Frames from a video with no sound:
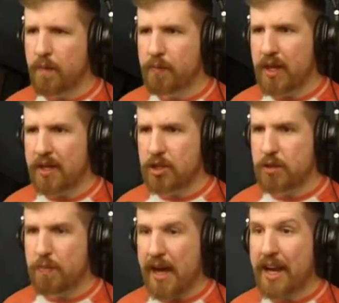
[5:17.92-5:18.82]
A
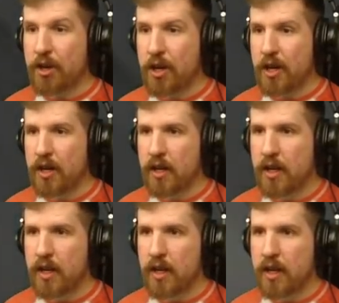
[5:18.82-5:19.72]
spider?
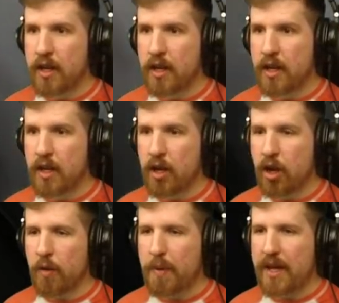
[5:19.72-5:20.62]

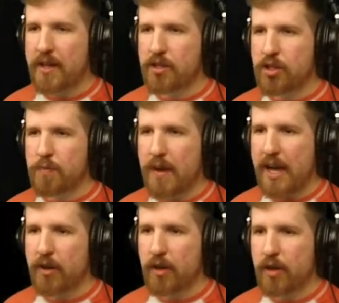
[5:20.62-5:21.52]
Her pet is a
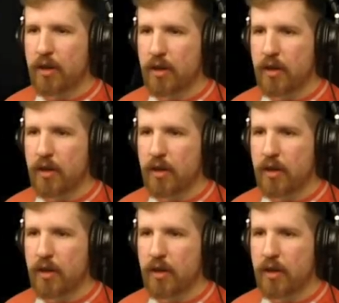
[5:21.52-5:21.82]
spider.